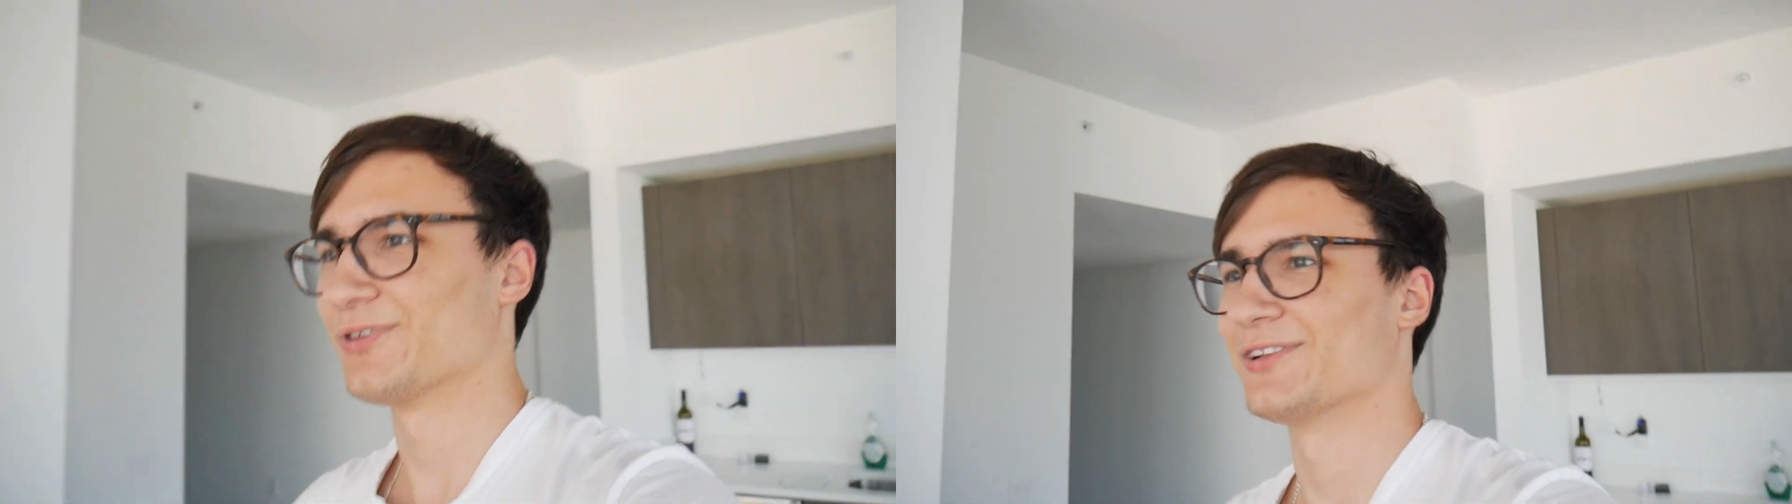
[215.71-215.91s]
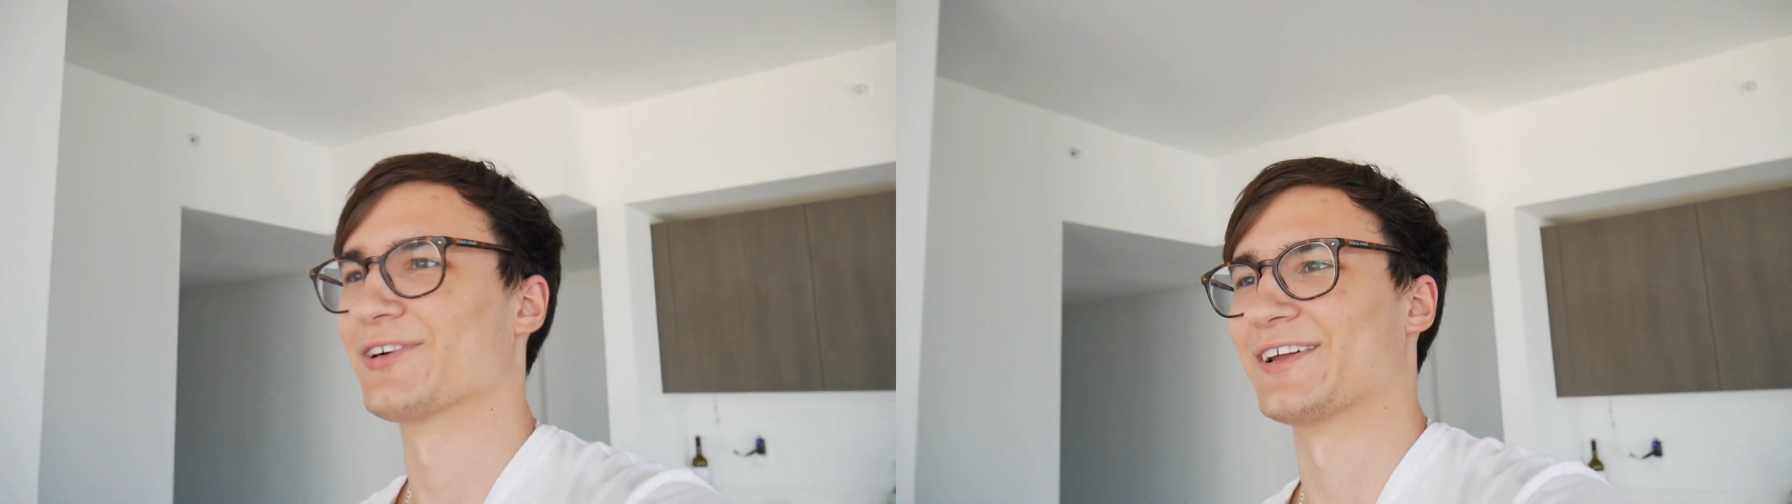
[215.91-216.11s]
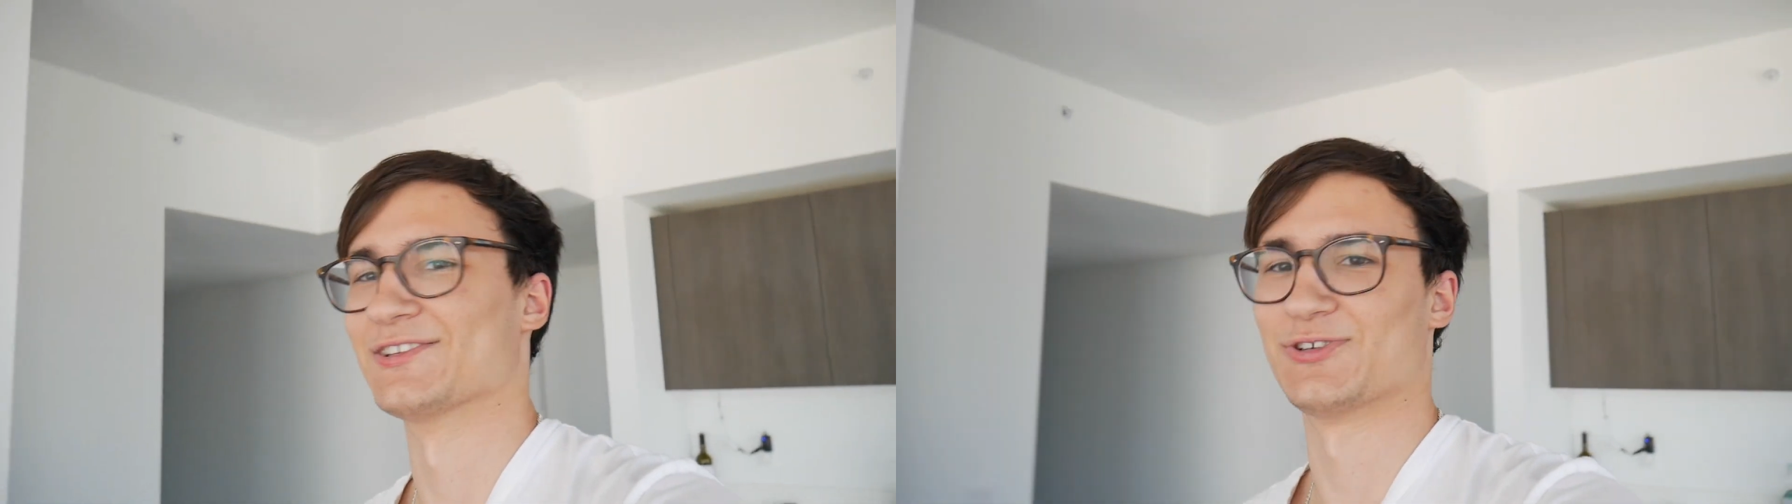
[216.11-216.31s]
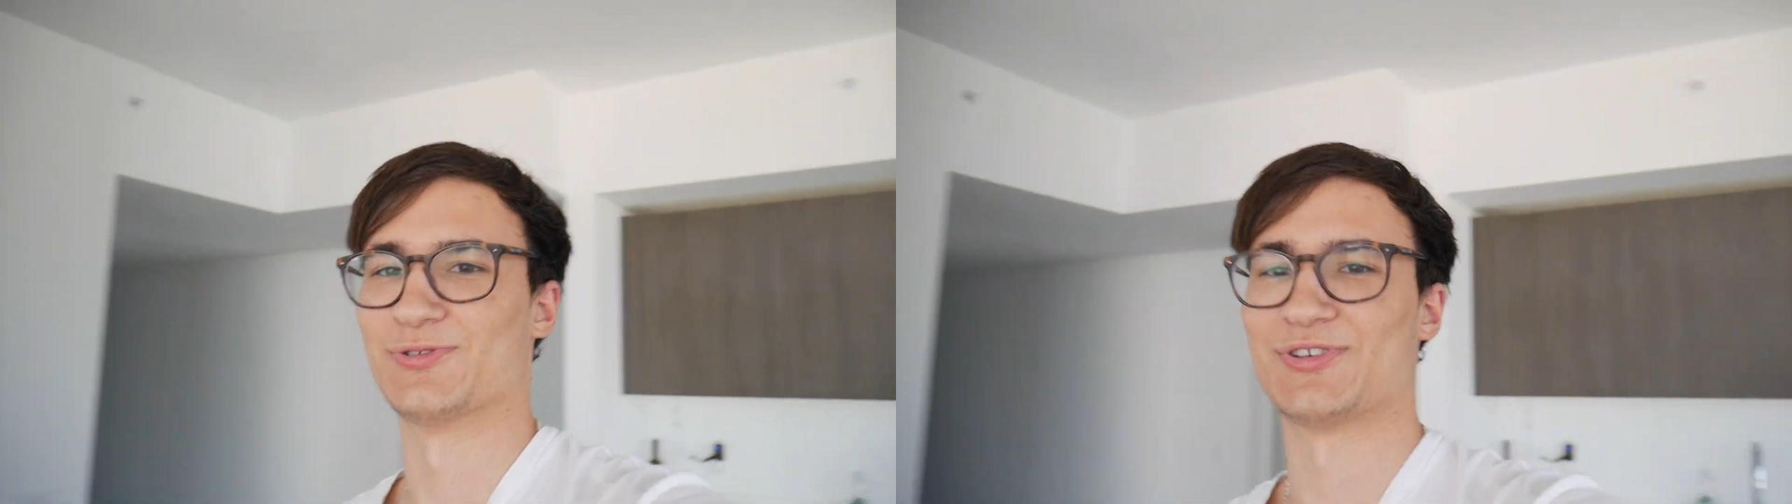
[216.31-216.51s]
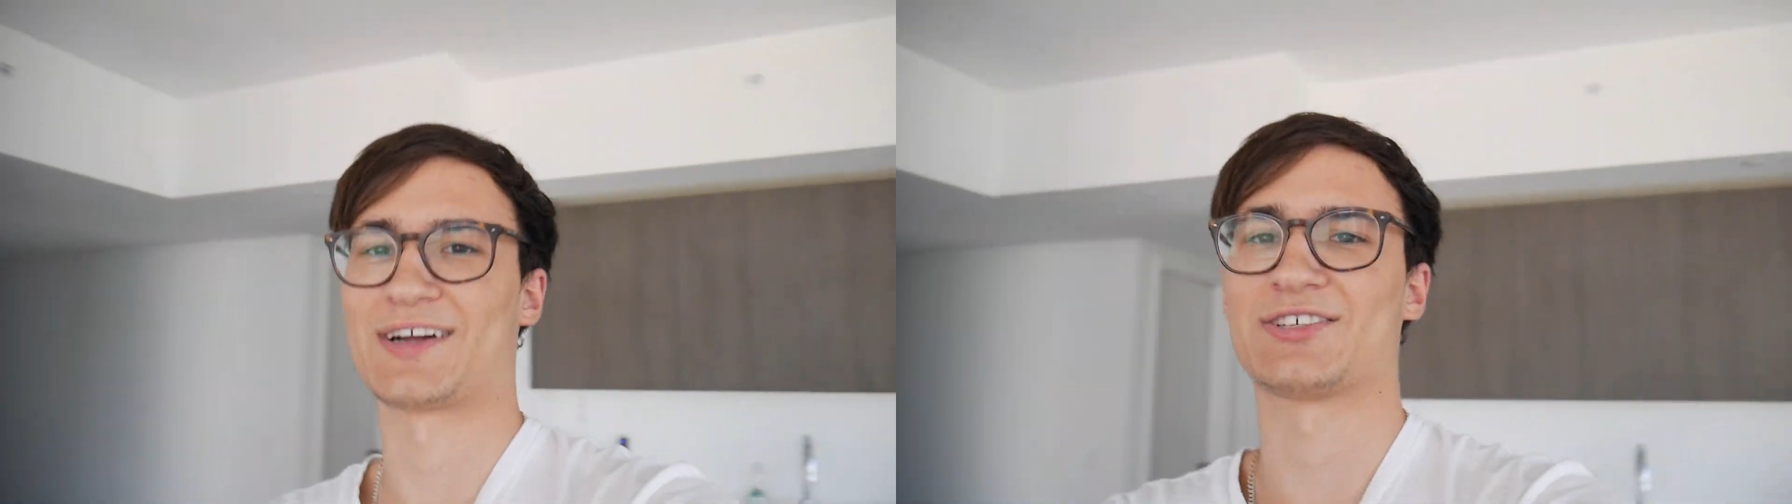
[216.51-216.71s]
look into
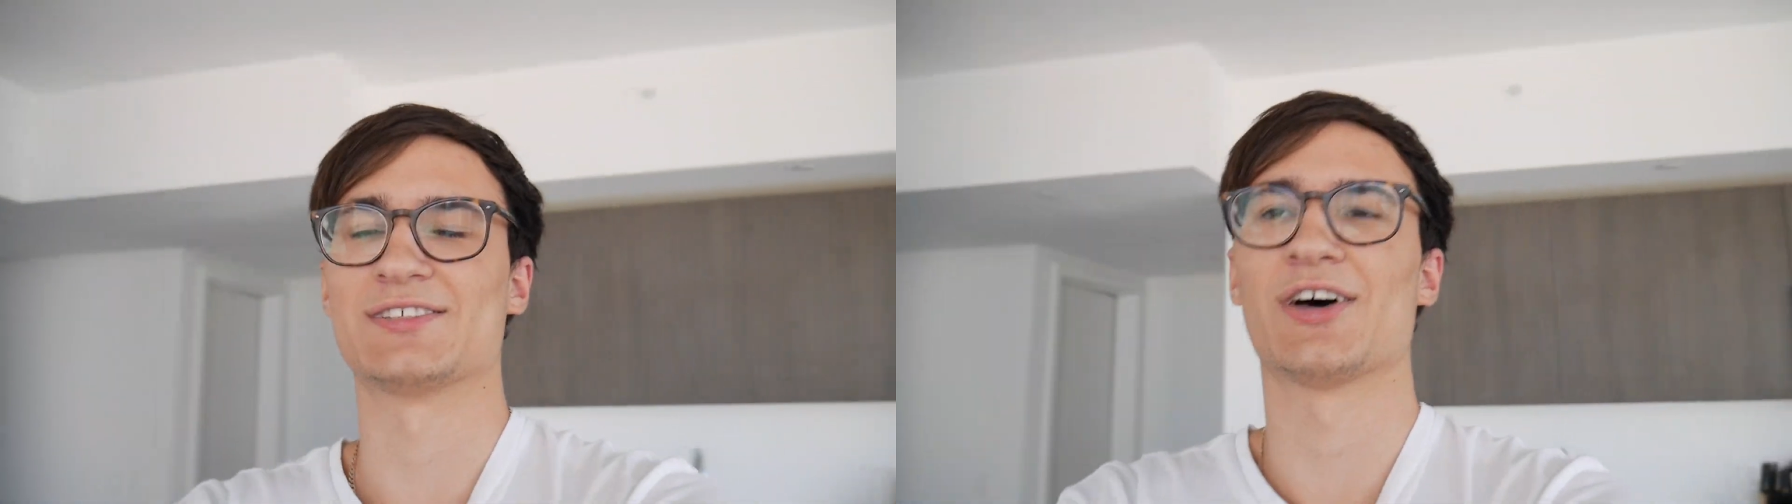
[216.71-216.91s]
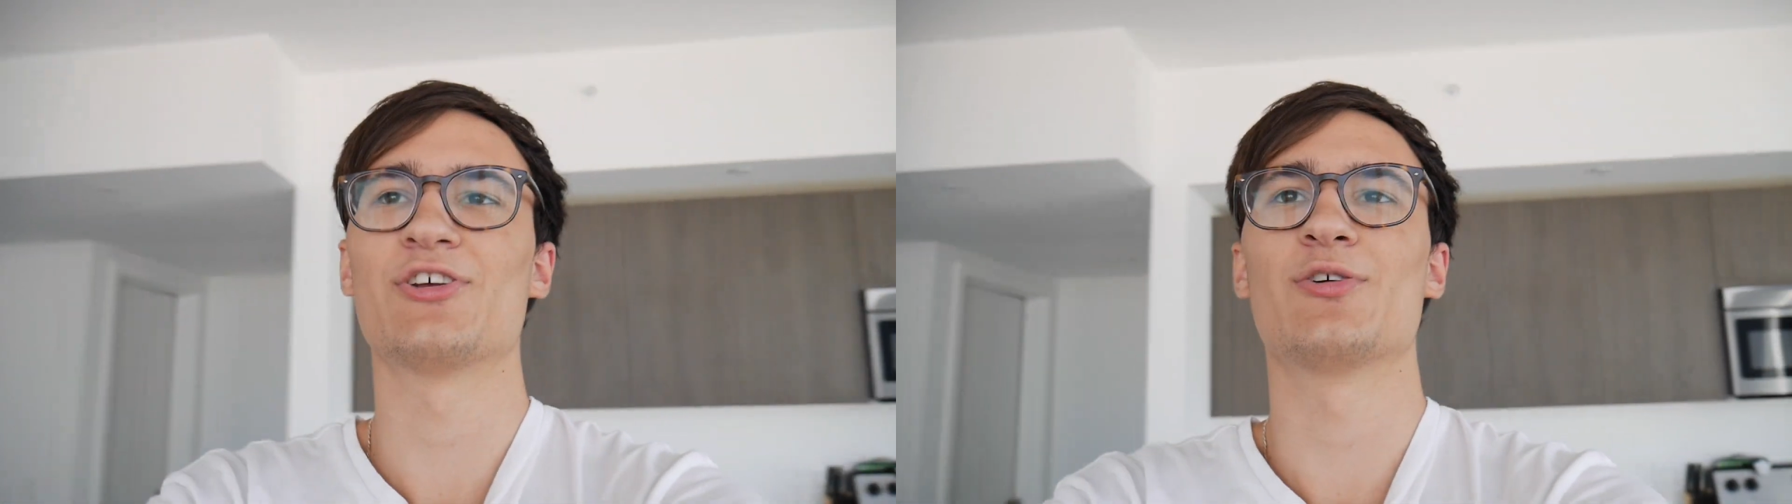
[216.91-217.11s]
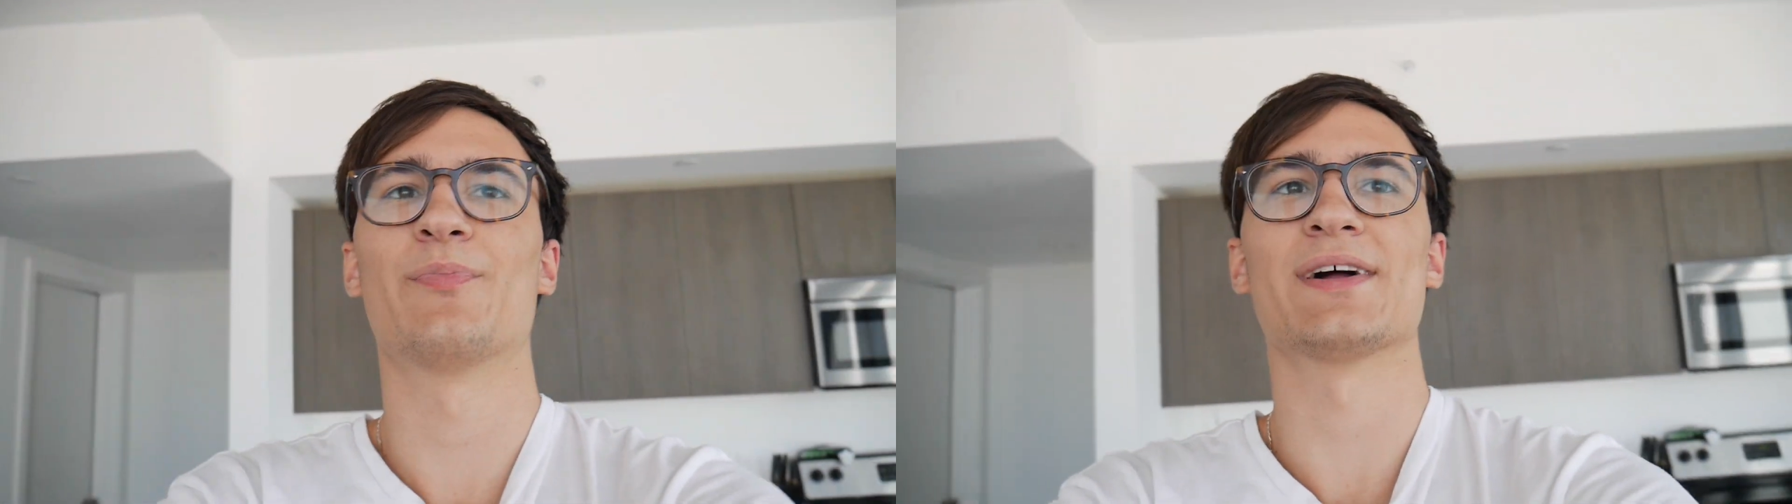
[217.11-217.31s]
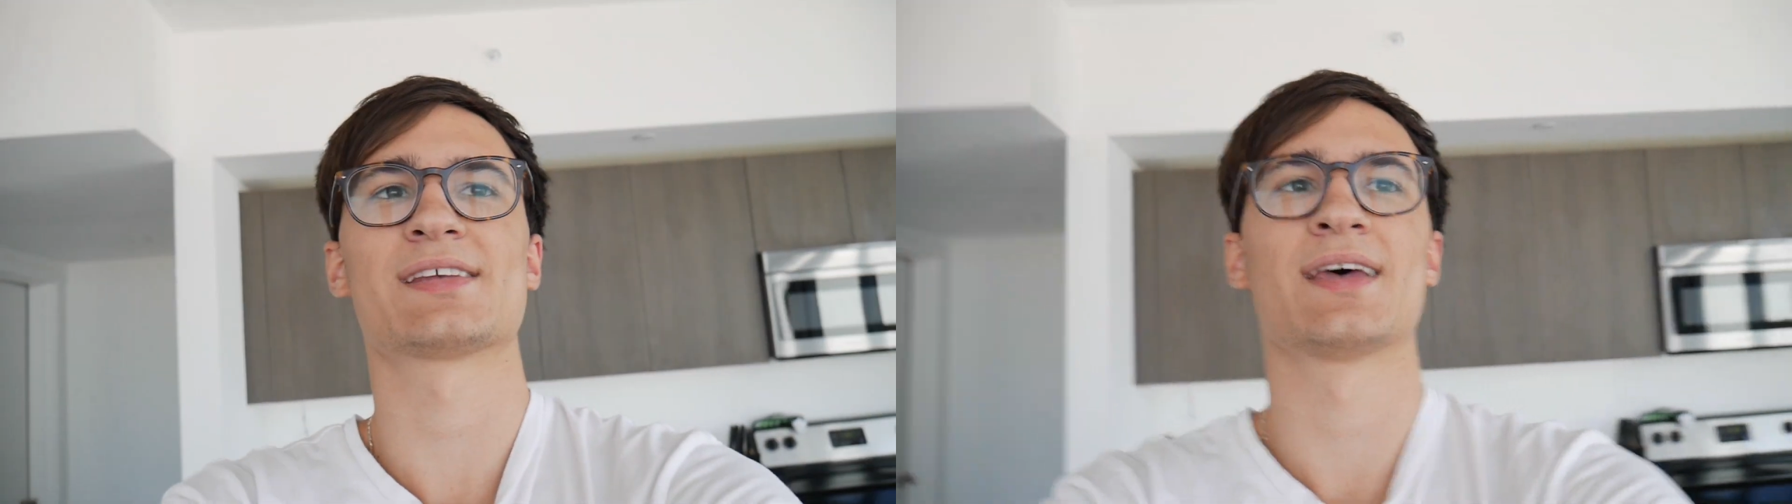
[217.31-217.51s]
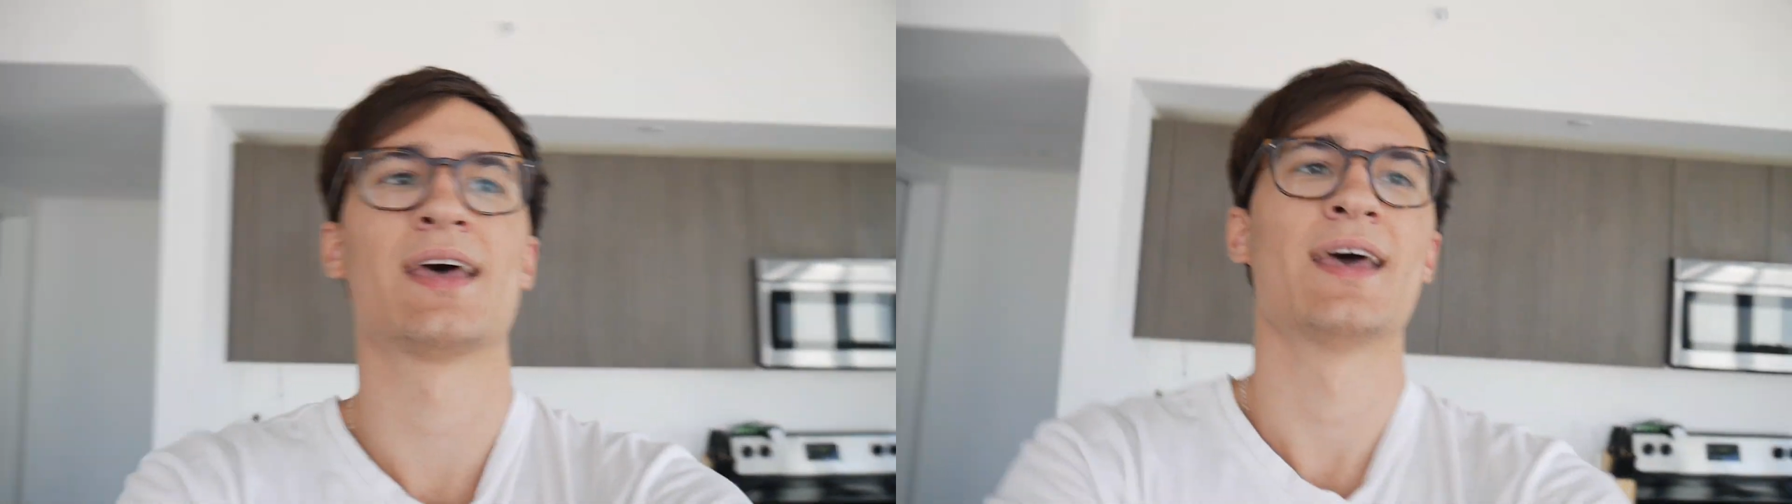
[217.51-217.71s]
to actually tell you, but